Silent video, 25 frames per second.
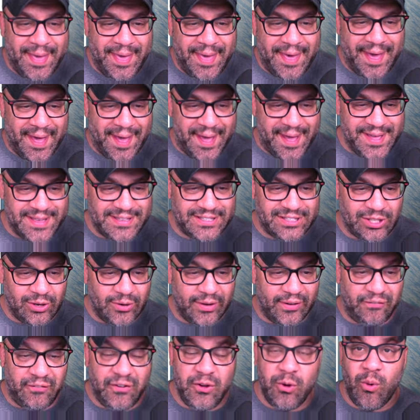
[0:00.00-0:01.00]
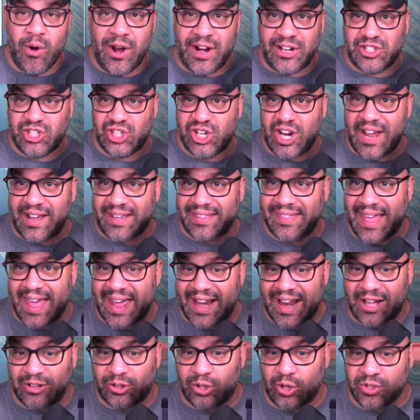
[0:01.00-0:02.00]
uh, so if you want to check
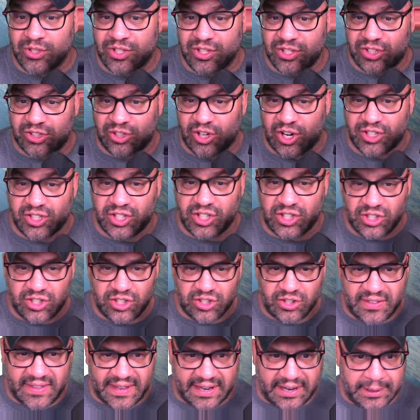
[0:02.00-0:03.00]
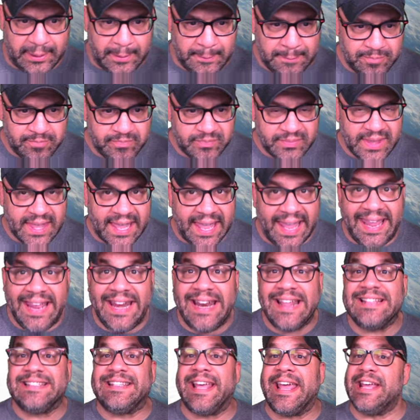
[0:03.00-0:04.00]
that out, those instructions are there. It
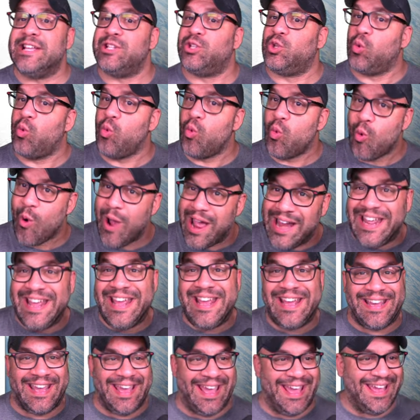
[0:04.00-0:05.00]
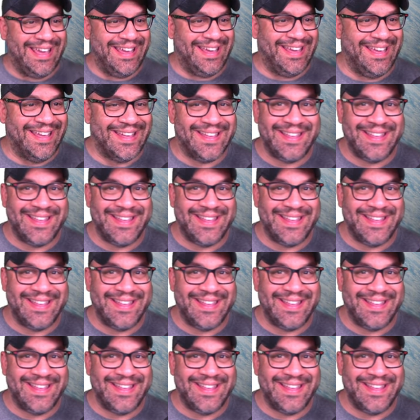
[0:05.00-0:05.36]
is a 20 gig